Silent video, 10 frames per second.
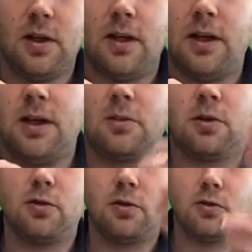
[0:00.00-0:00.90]
and I'm going to
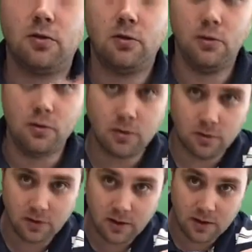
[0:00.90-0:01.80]
drill 2 holes
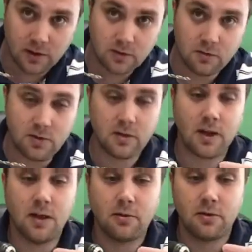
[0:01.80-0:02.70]
in each of these
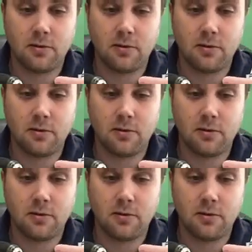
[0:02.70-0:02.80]
caps.